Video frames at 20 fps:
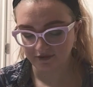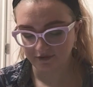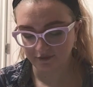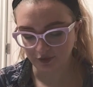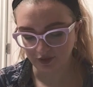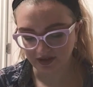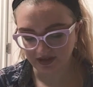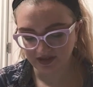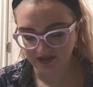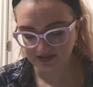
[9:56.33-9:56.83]

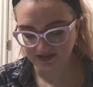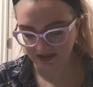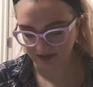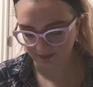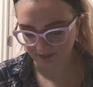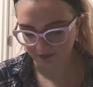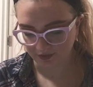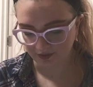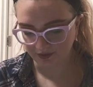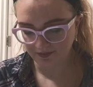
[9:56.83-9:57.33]
For
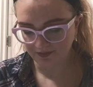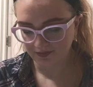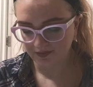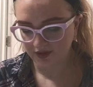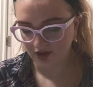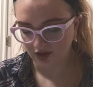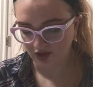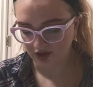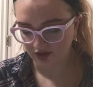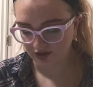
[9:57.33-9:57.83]
example,
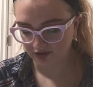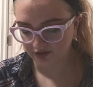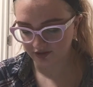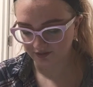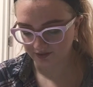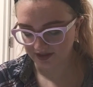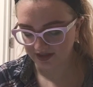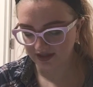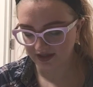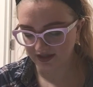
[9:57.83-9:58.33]
All
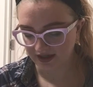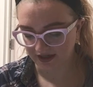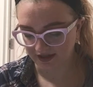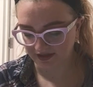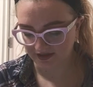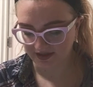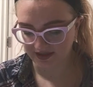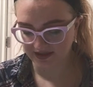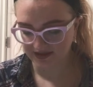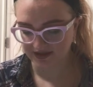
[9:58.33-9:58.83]
three
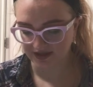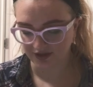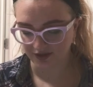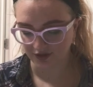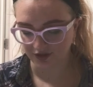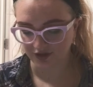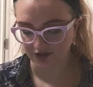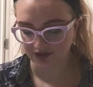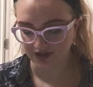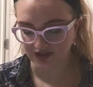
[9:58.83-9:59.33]
guidelines
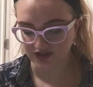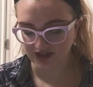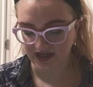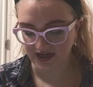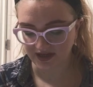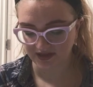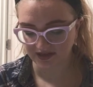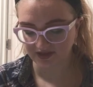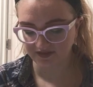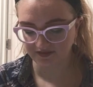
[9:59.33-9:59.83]
encourage
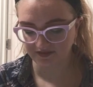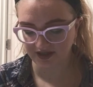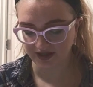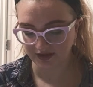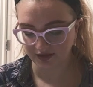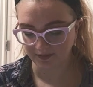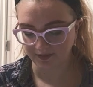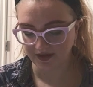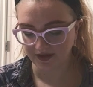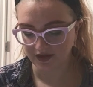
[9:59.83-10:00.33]
active
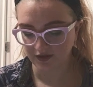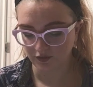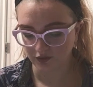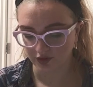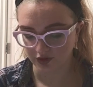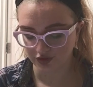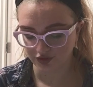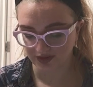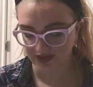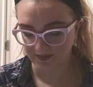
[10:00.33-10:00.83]
therapy
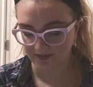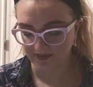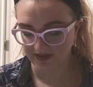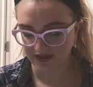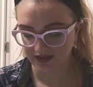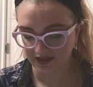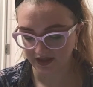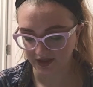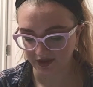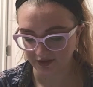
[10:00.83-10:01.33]
or
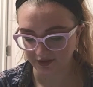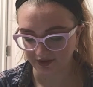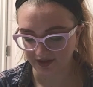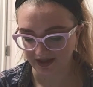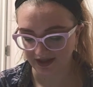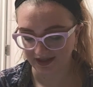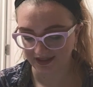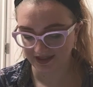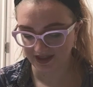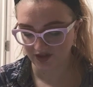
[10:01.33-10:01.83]
treatment,
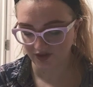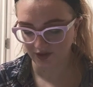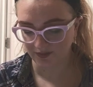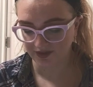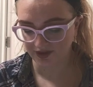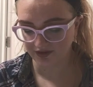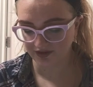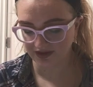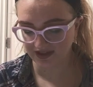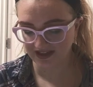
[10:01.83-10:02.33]
including
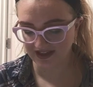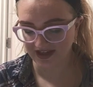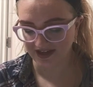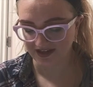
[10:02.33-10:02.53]
therapeutic